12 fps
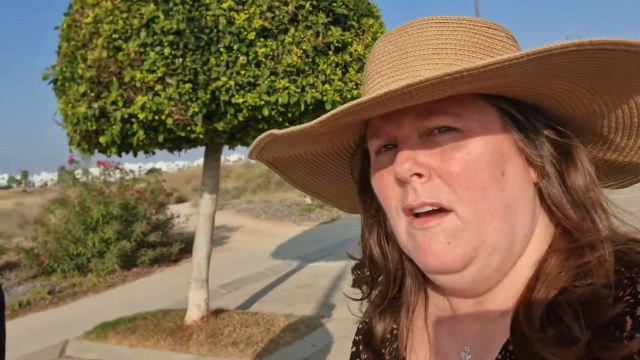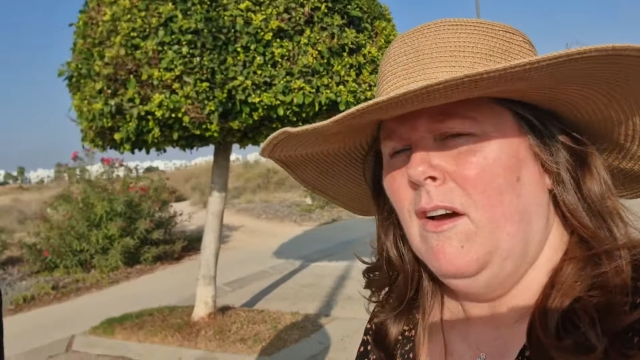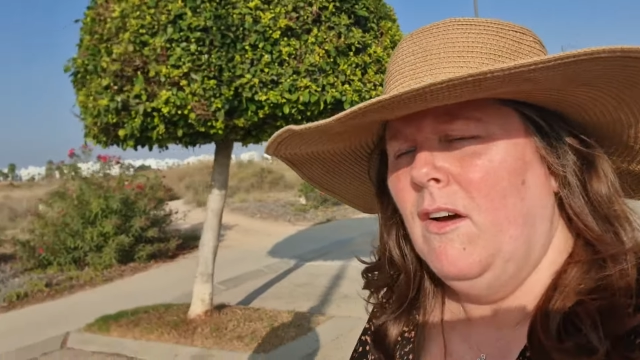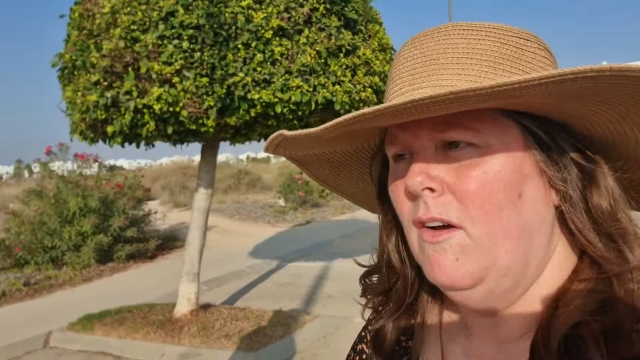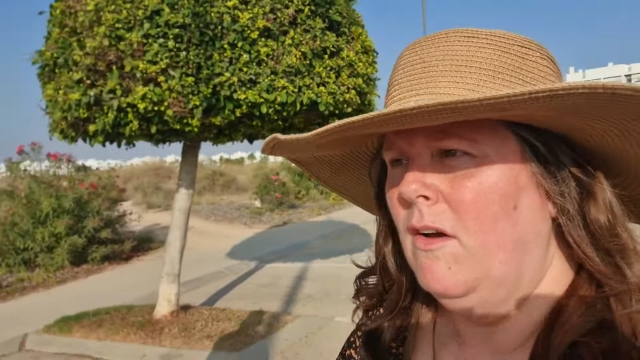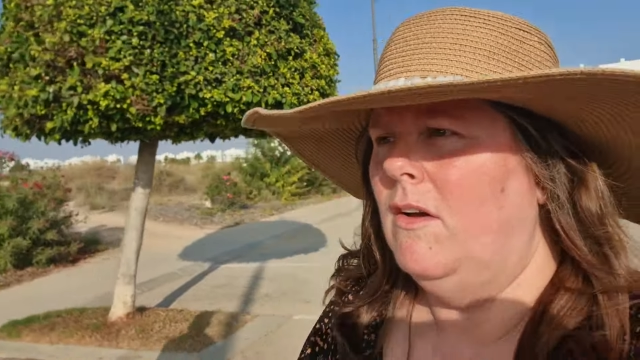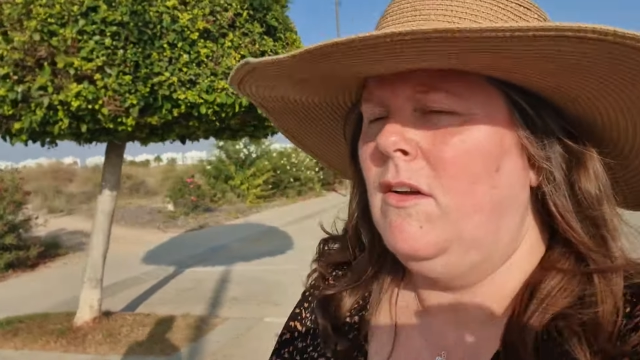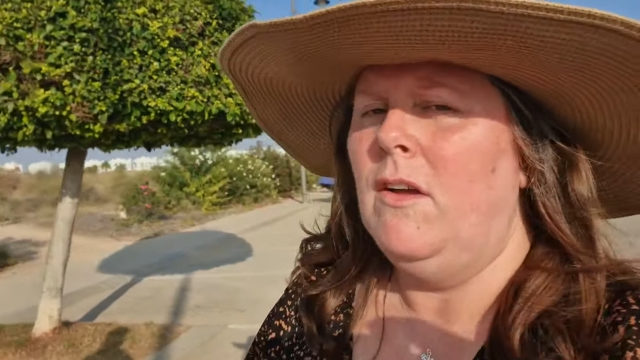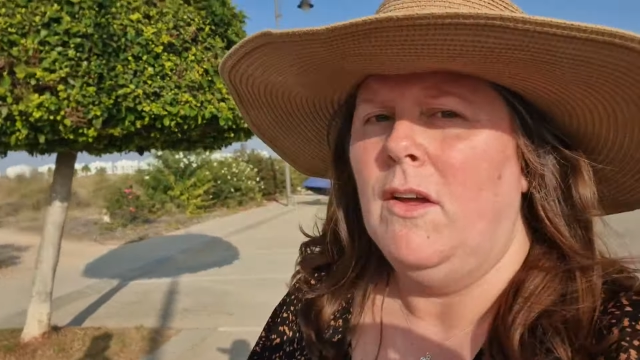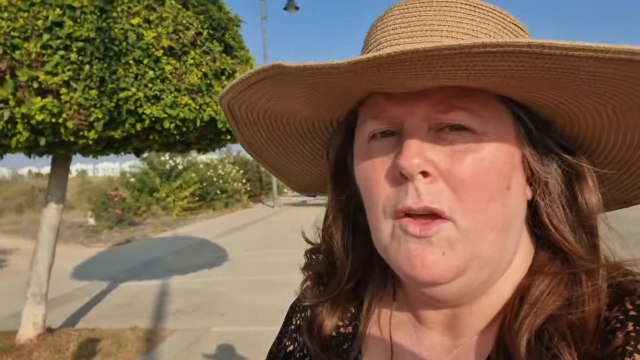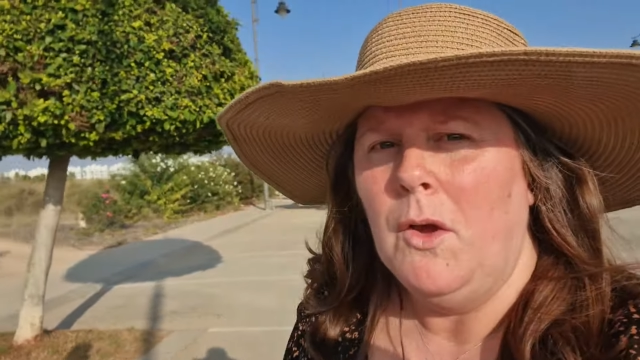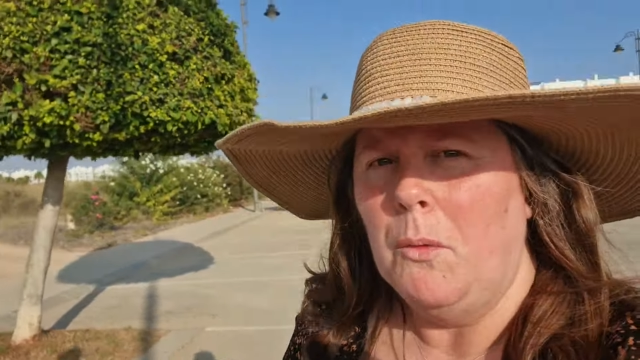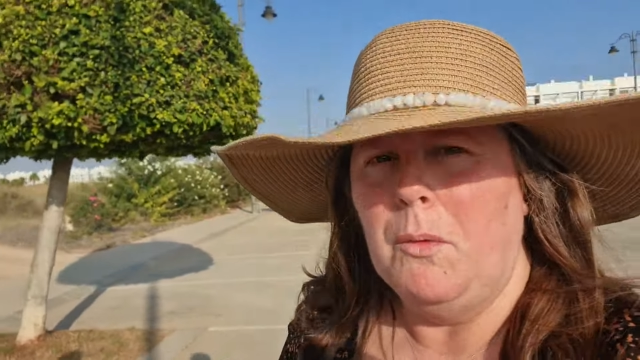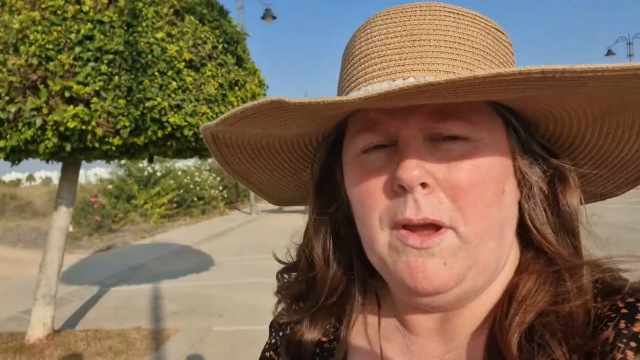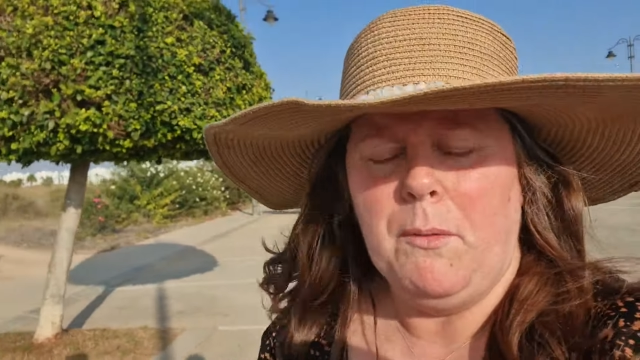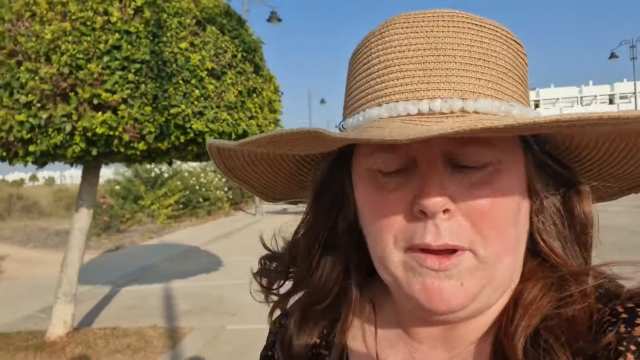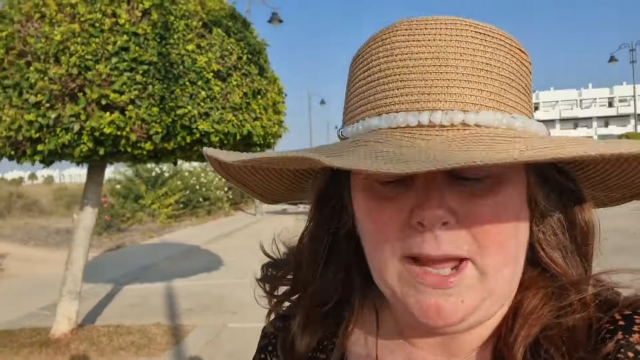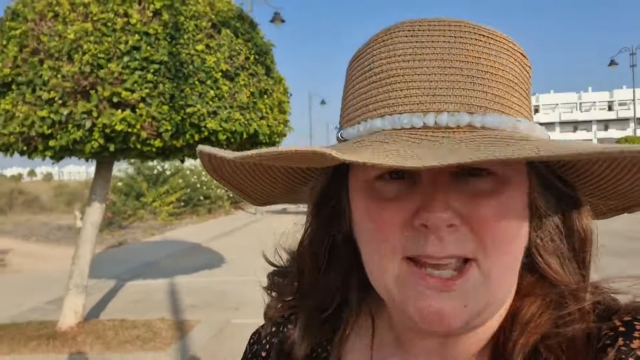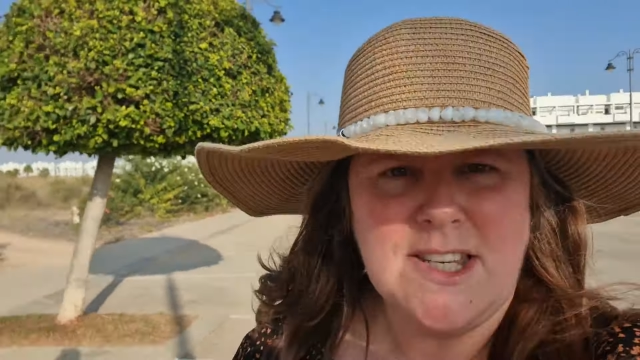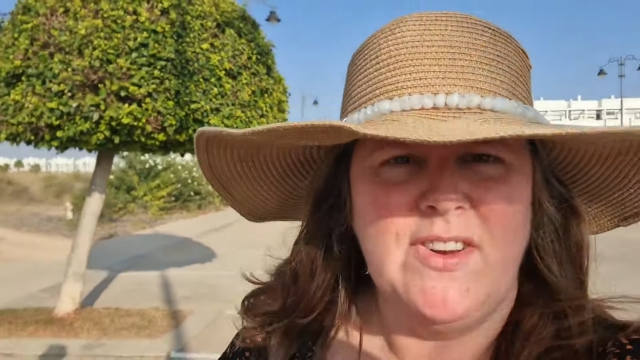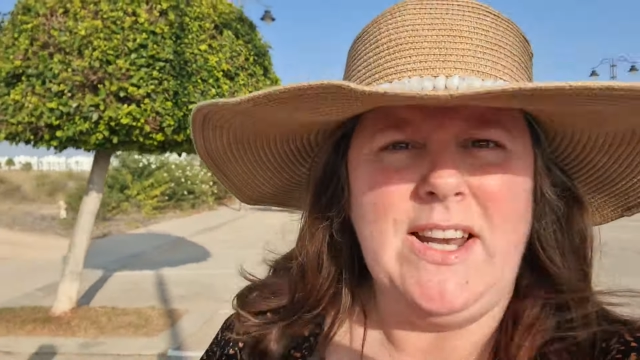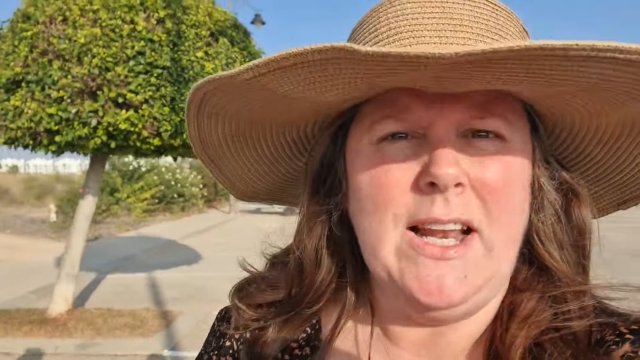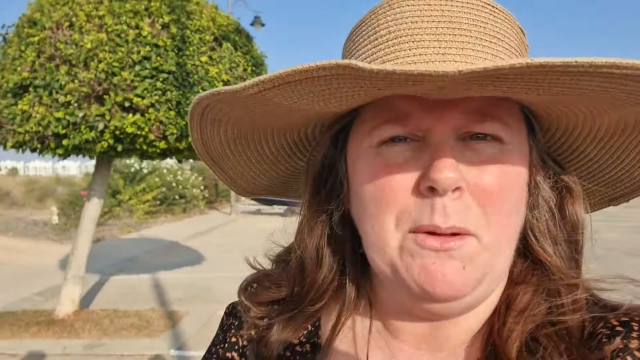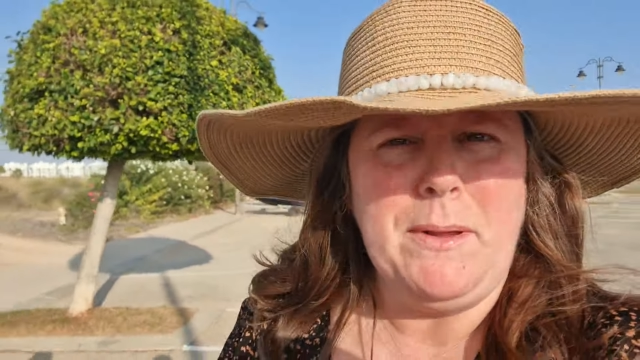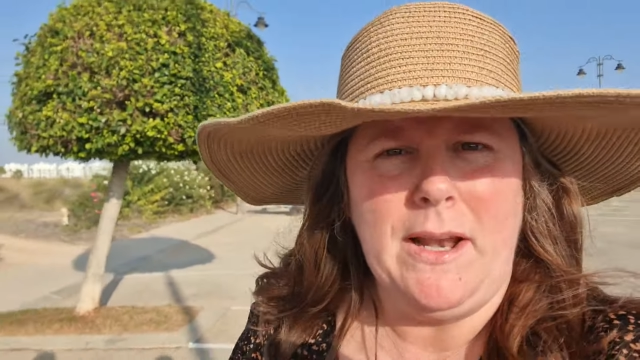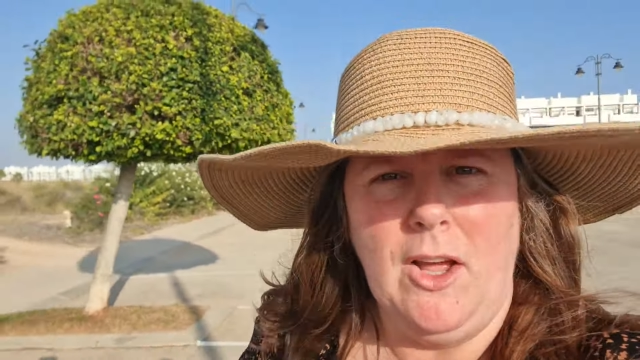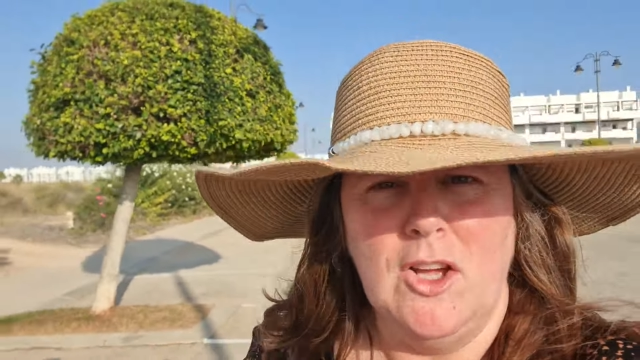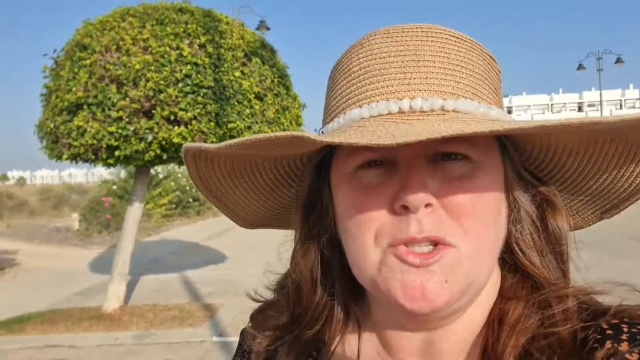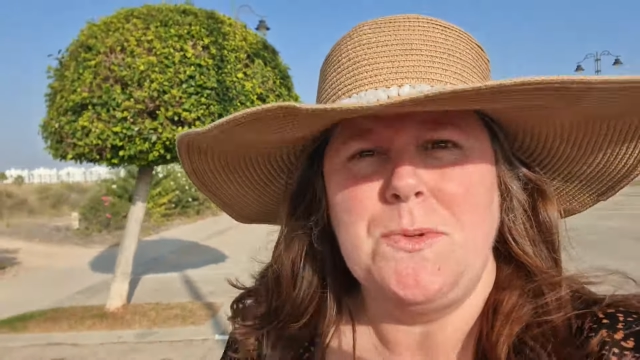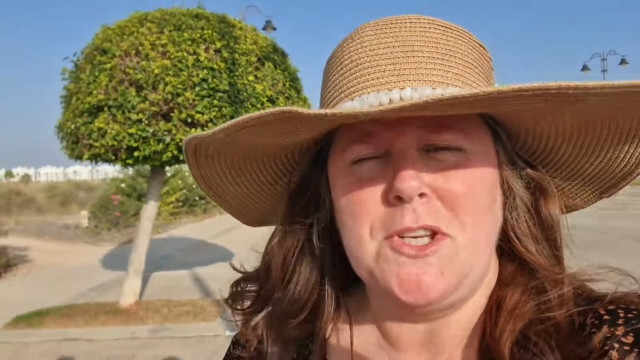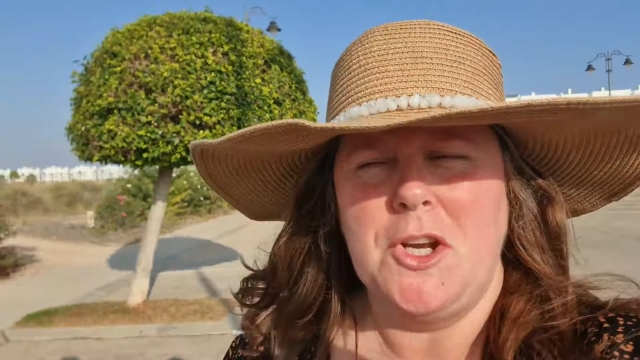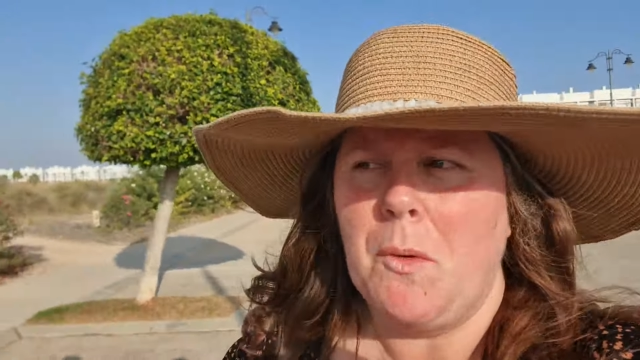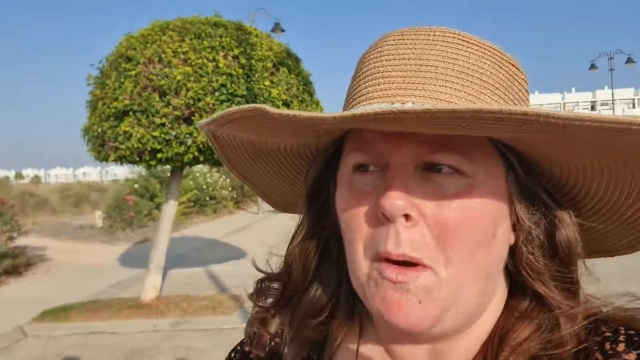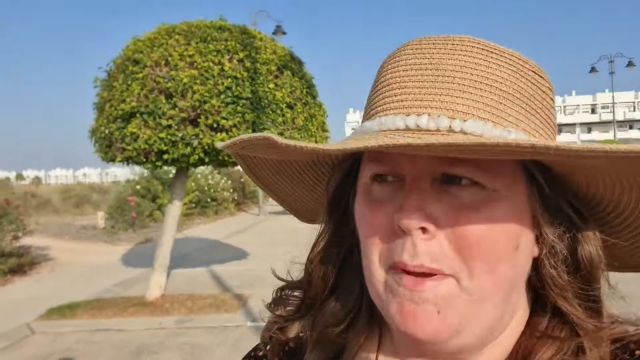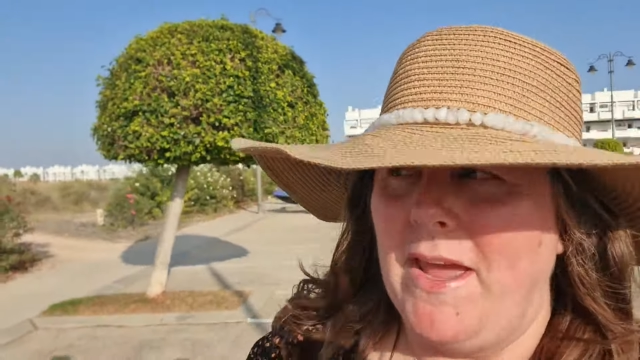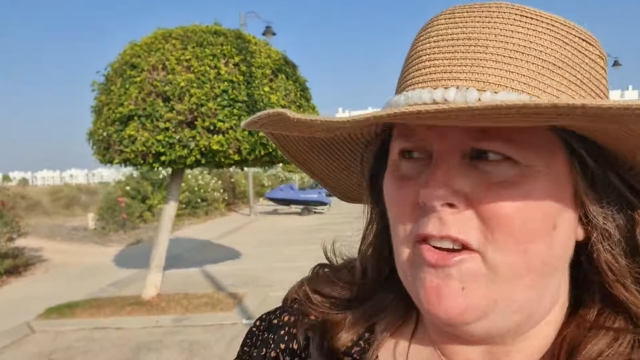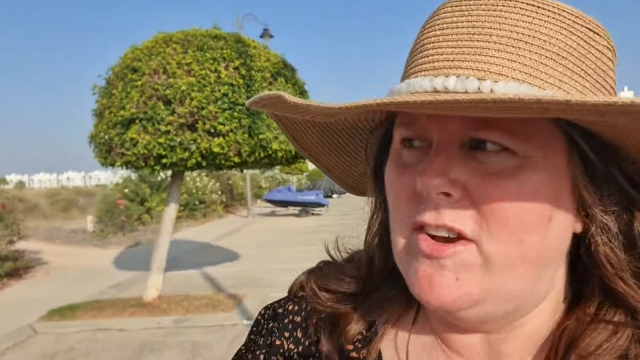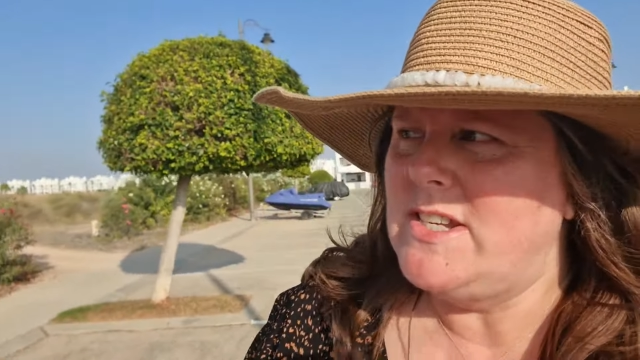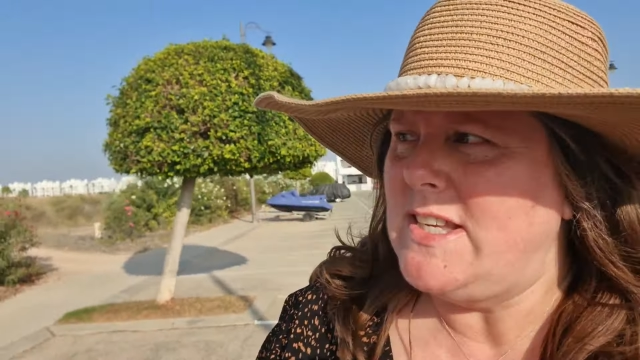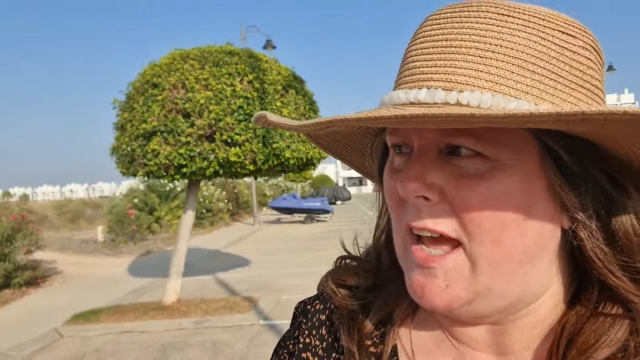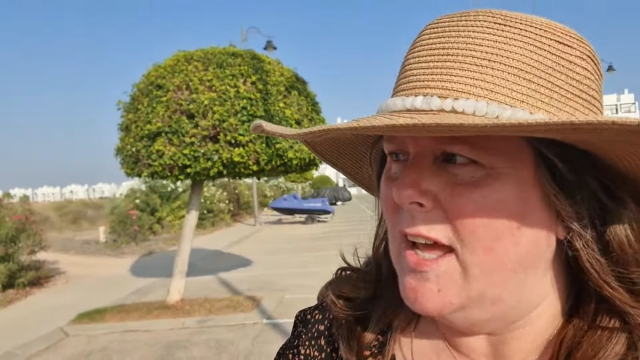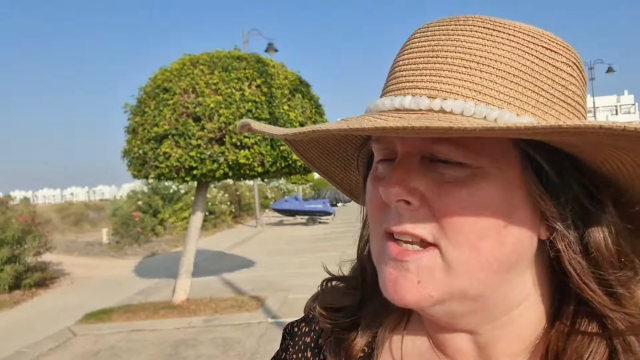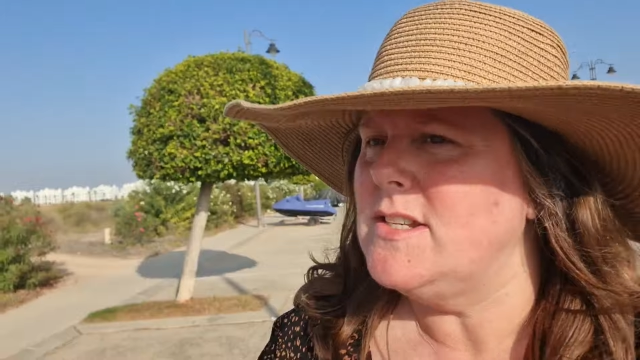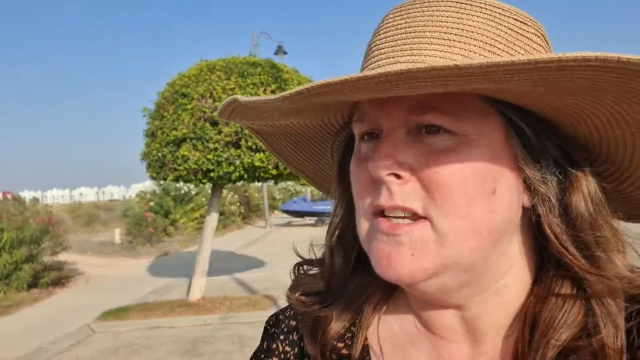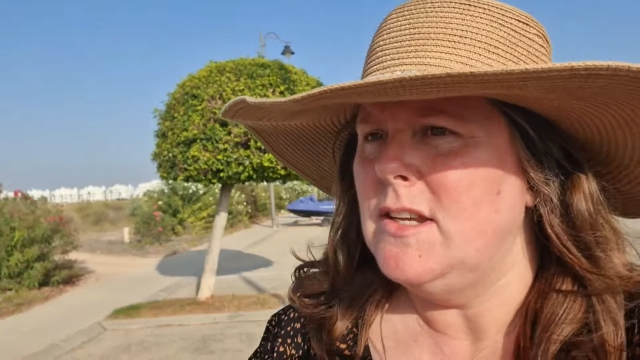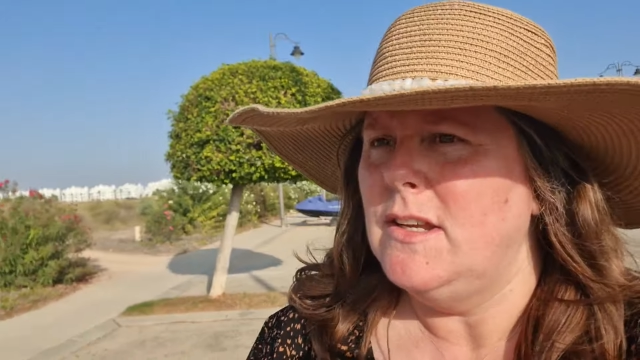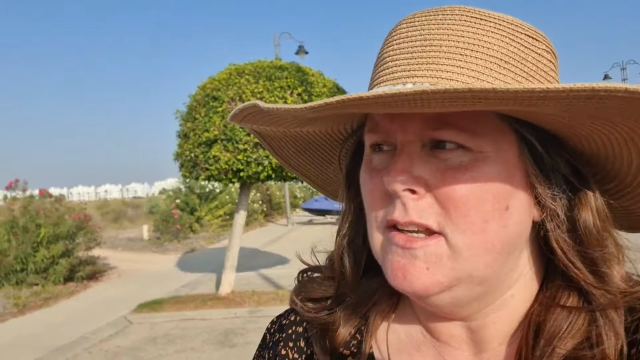Oh, we, we're kind of a little bit lost. We don't know our bearings yet.